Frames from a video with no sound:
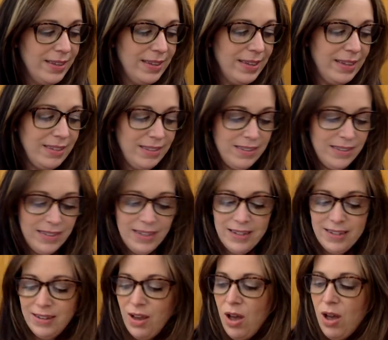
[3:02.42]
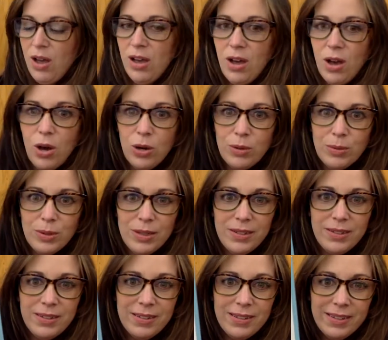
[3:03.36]
Let's see. Oh,
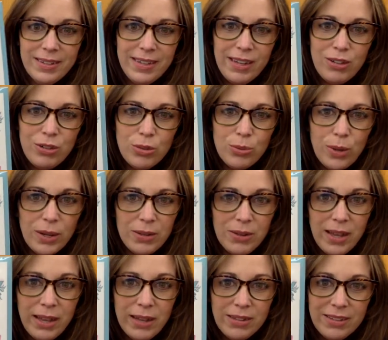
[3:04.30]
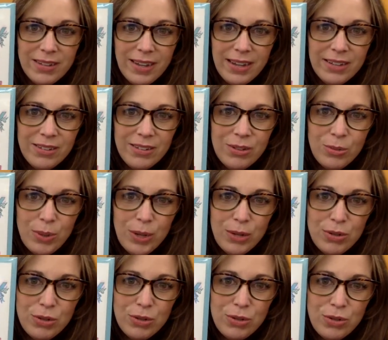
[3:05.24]
guess who else likes to wear
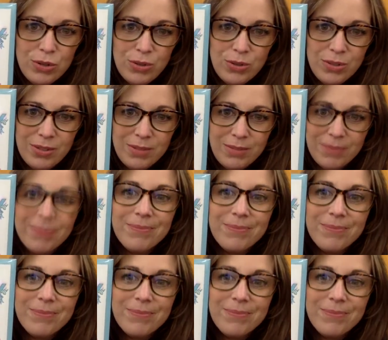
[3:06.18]
tutus?